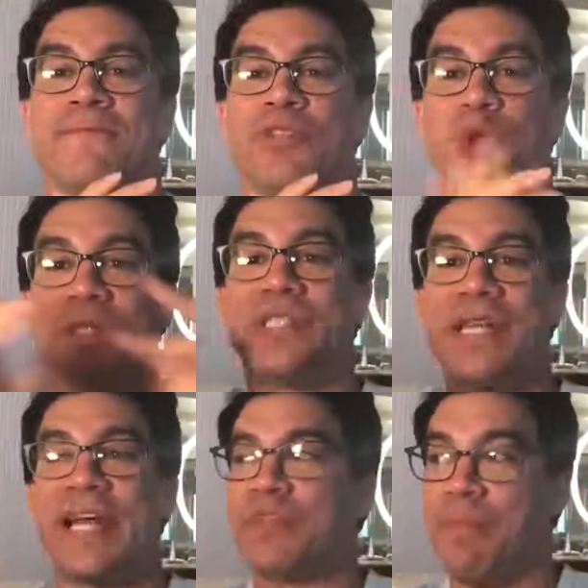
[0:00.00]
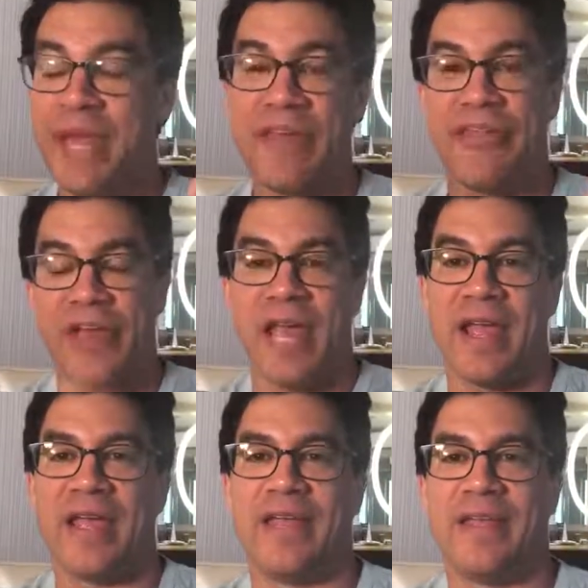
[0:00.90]
So what's the next big
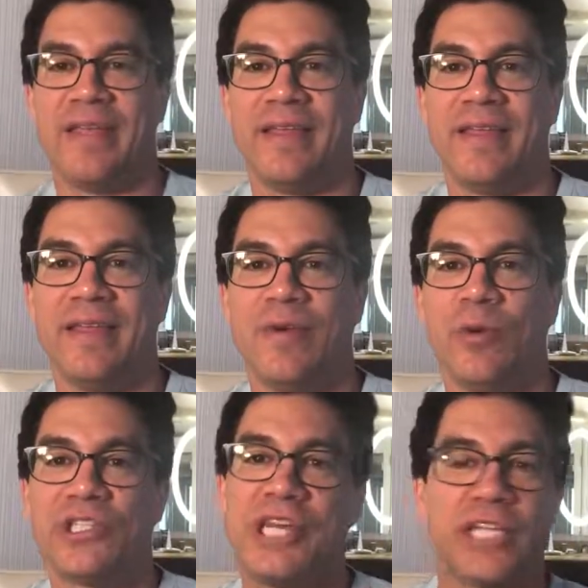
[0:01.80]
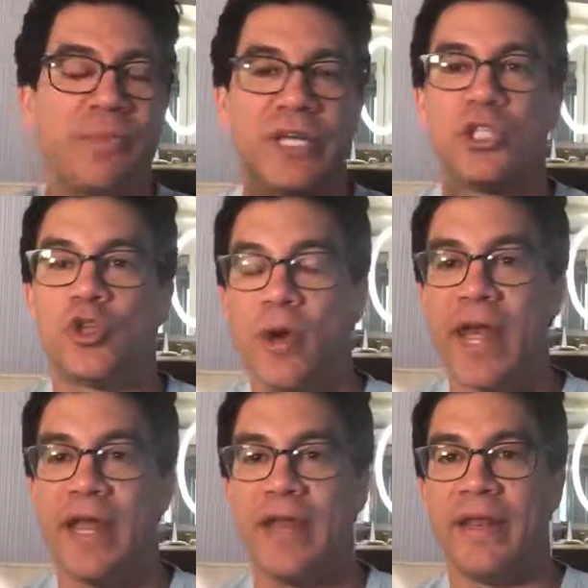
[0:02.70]
thing? What's the next big
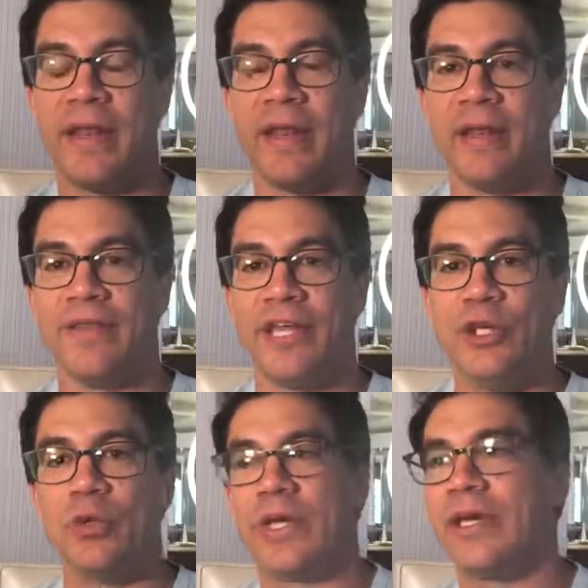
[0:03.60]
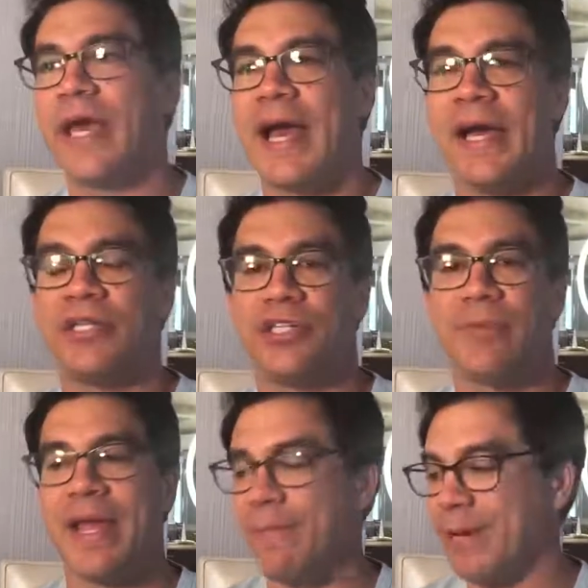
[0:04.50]
trend that you can catch
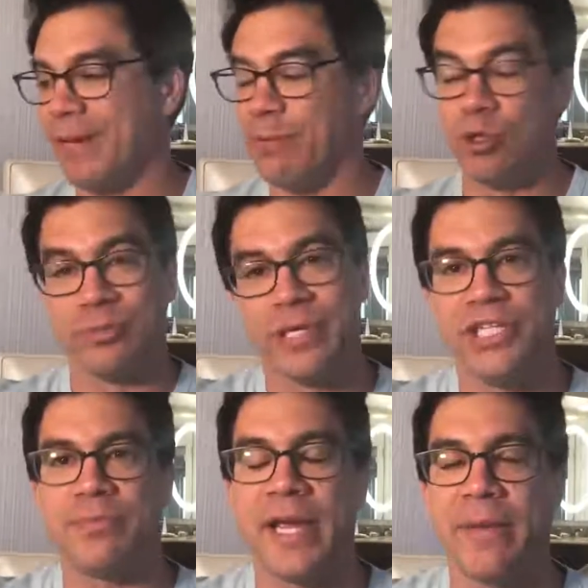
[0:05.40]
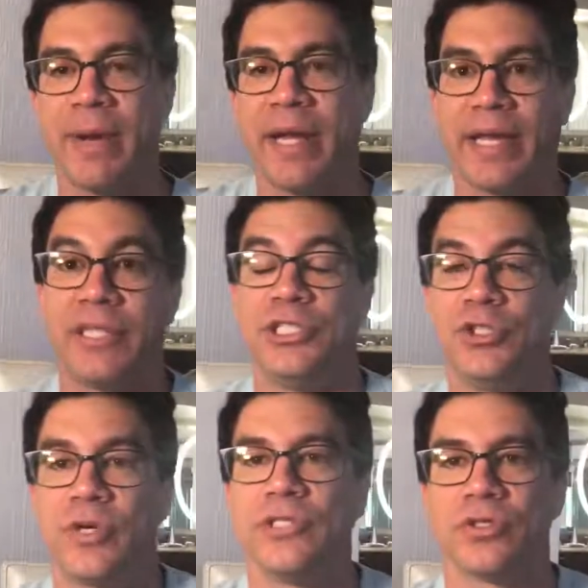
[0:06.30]
to make money? Most money's made by
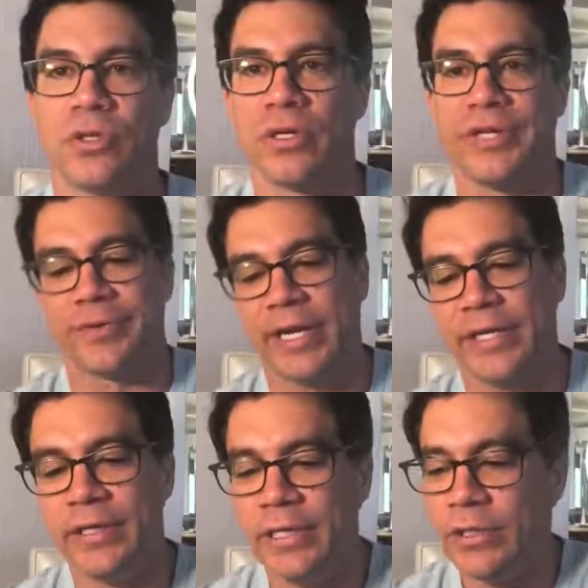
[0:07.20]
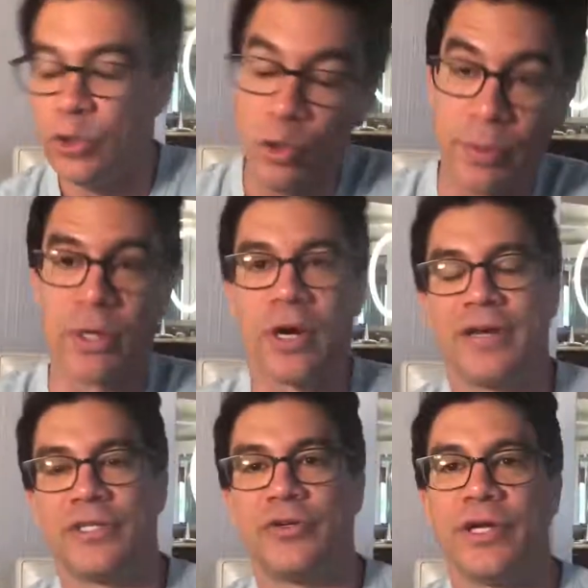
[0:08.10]
catching trends early, right? Uber
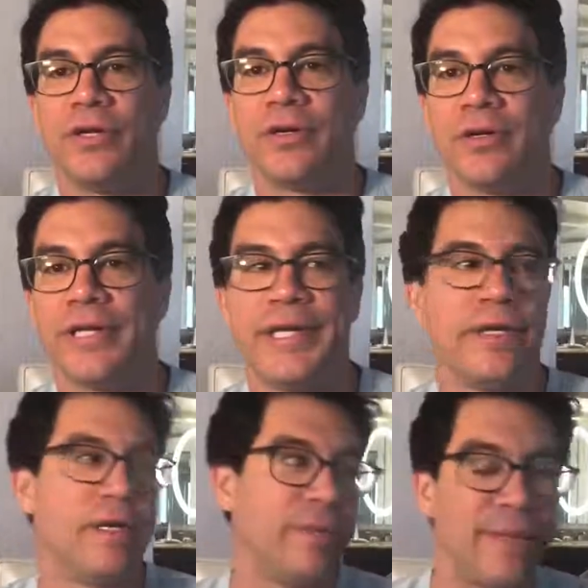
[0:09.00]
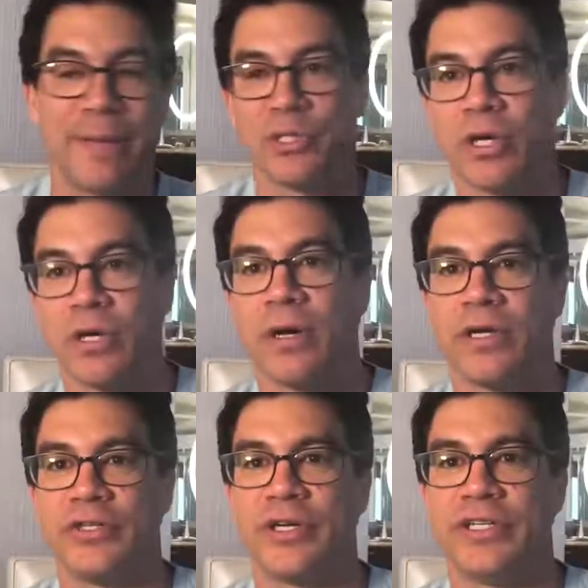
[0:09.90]
caught a trend early. Amazon
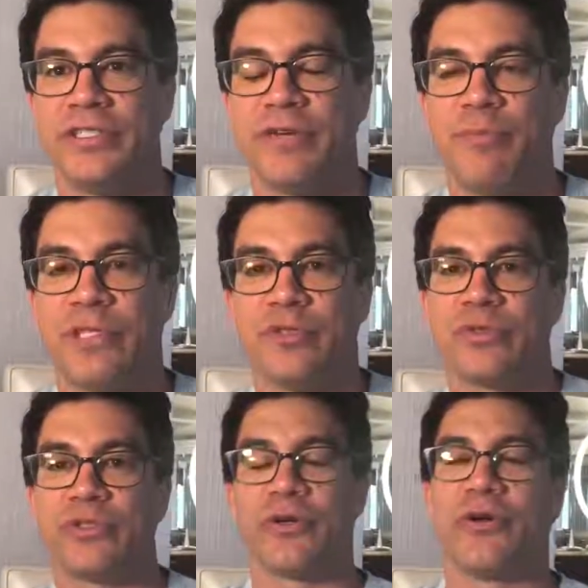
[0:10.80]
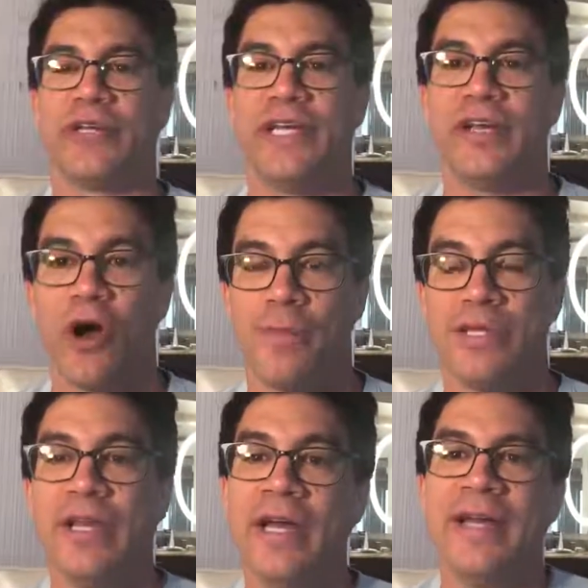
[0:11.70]
caught a trend. Jeff Bezos started e-com
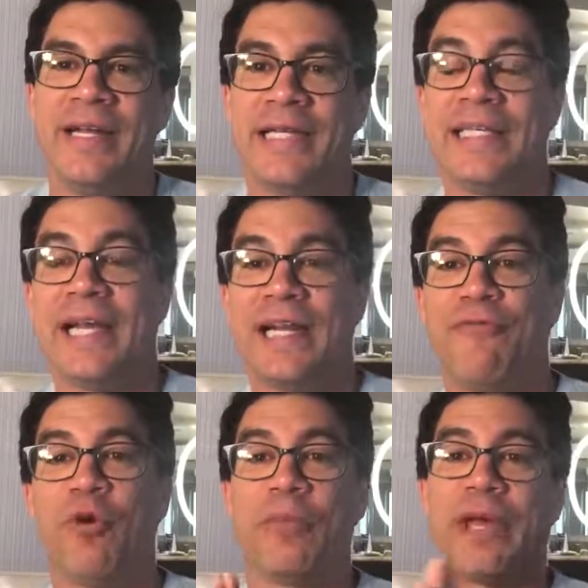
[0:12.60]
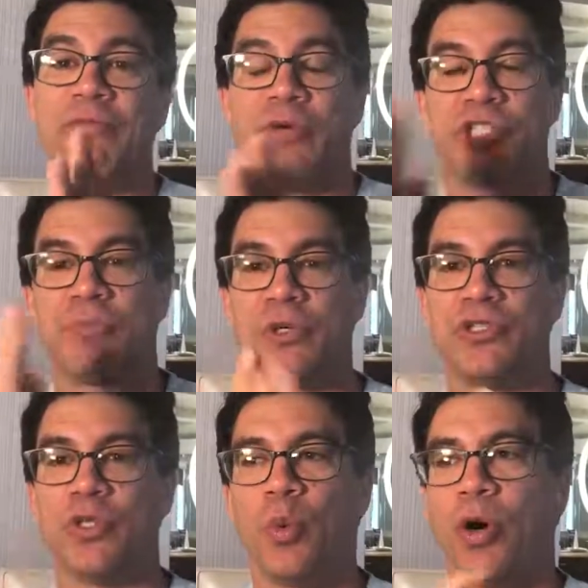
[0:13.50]
in 1994 and became the richest
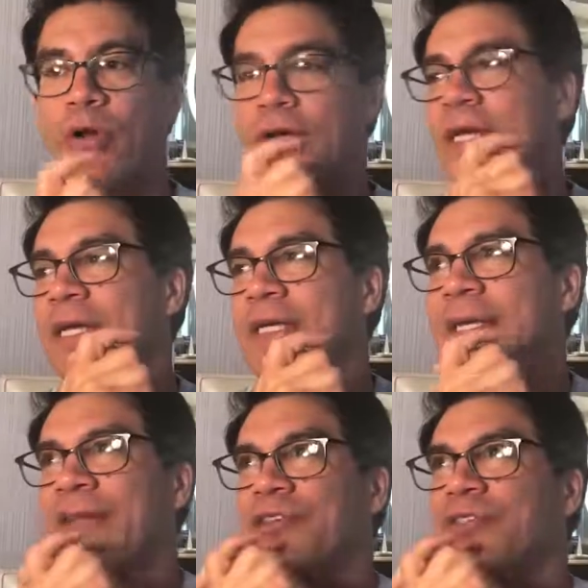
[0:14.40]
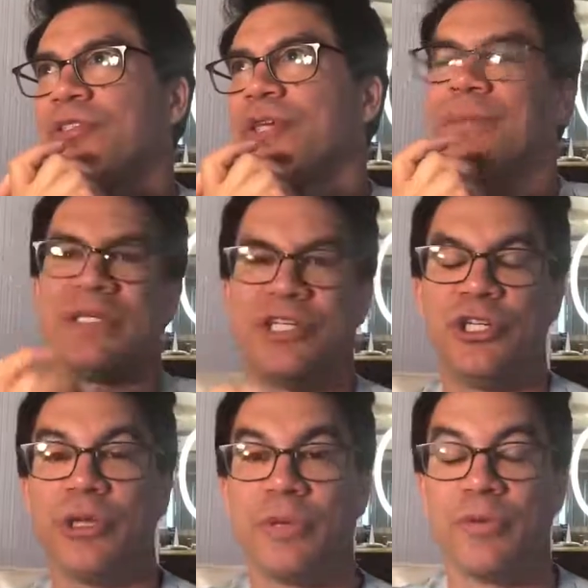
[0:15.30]
person in the world. Now this, I'm not
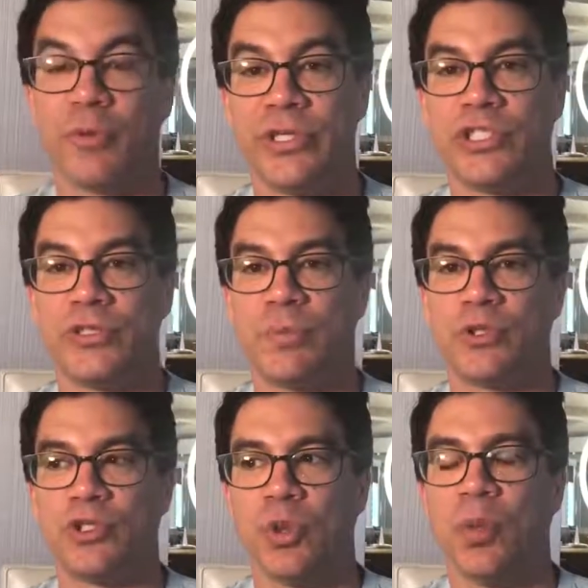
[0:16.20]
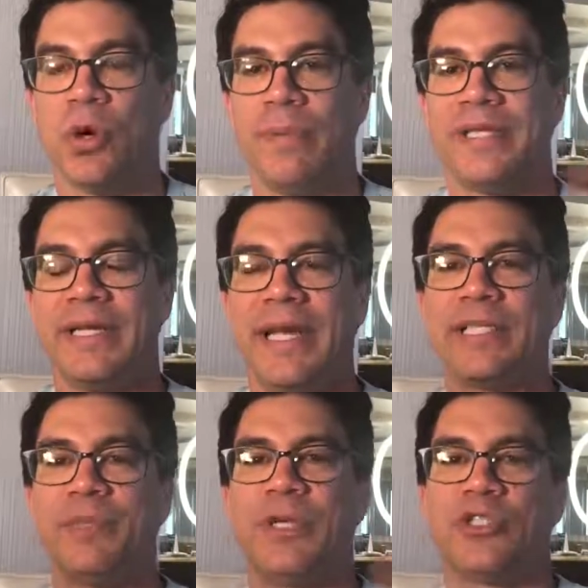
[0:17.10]
saying you're gonna become the richest person in the world, but the
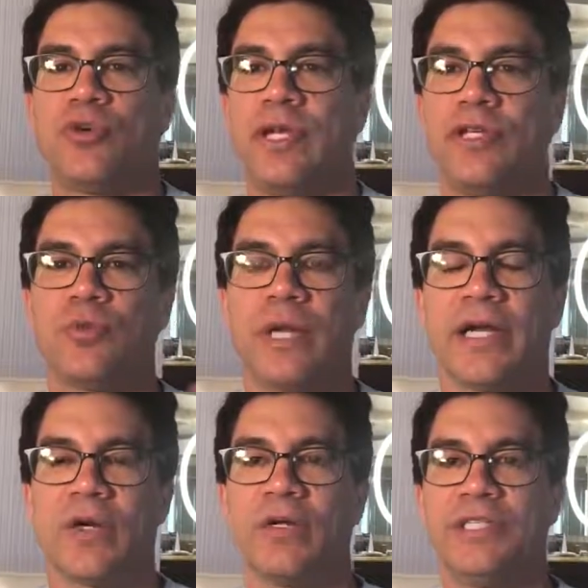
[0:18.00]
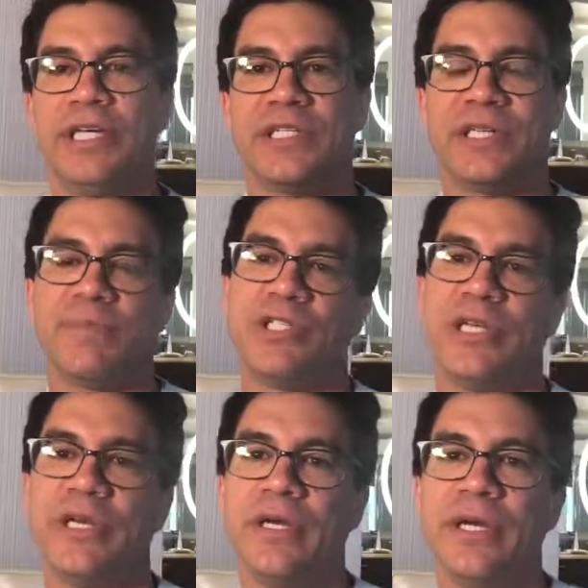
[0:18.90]
next big trend is what I call
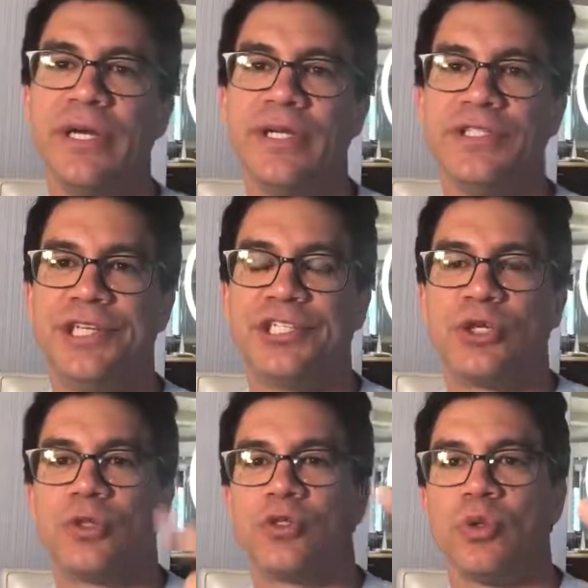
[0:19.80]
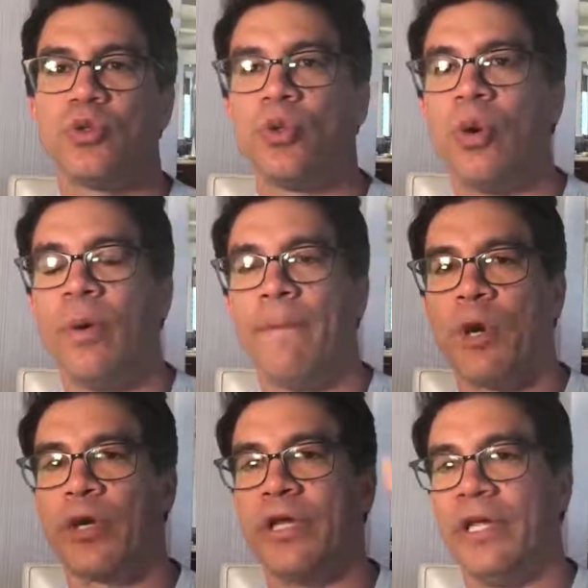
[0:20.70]
DSMC, Digital Social
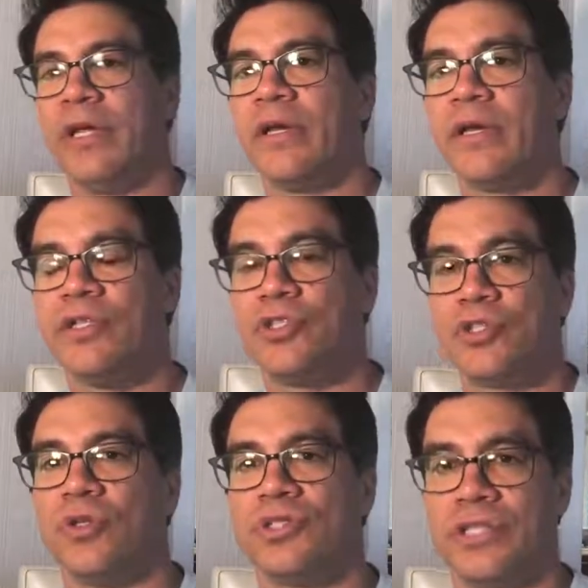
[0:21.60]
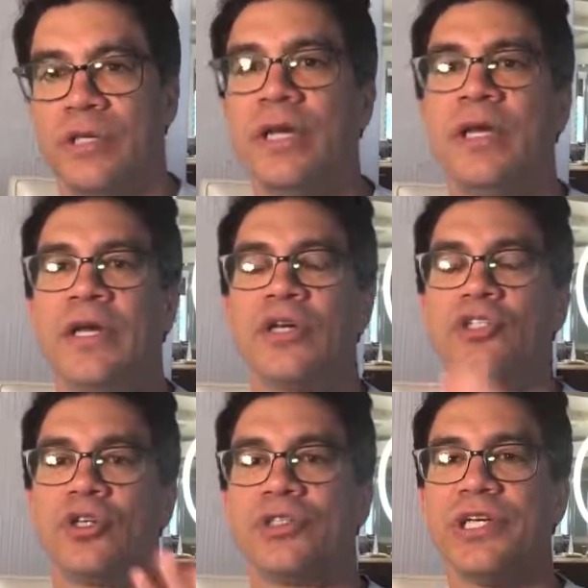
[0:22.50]
Marketing Consultant.
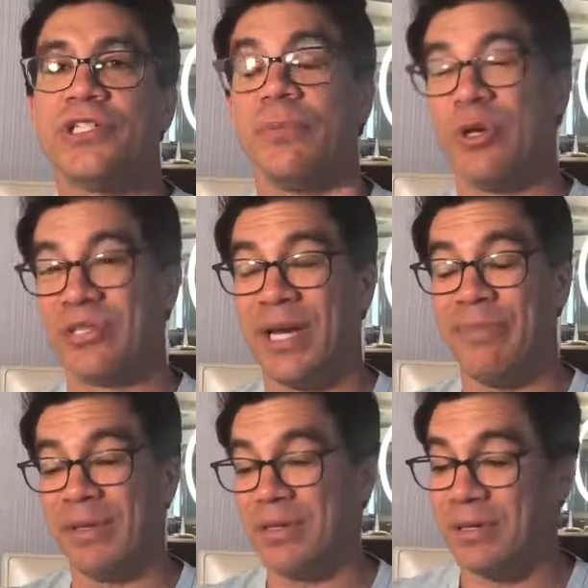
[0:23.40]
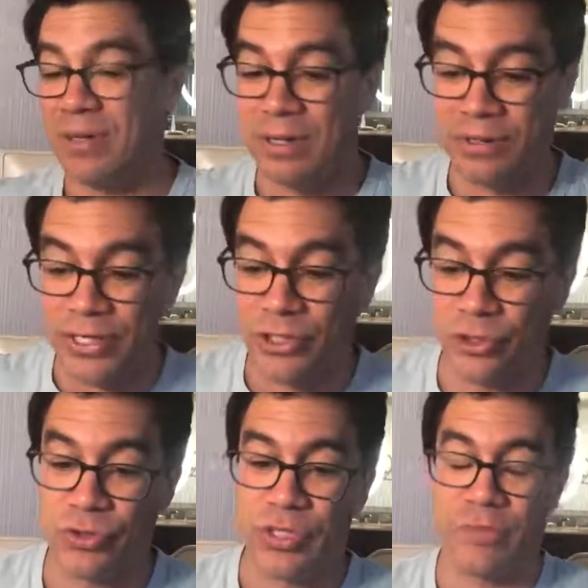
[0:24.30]
Consulting is a multi-billion-dollar
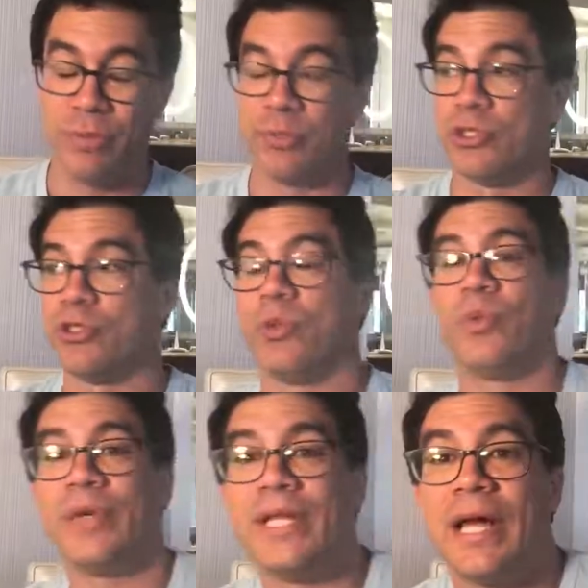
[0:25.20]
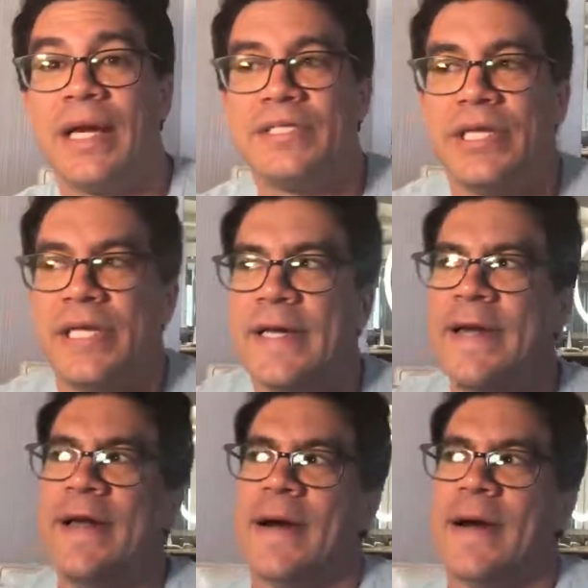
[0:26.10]
industry. People just don't realize it.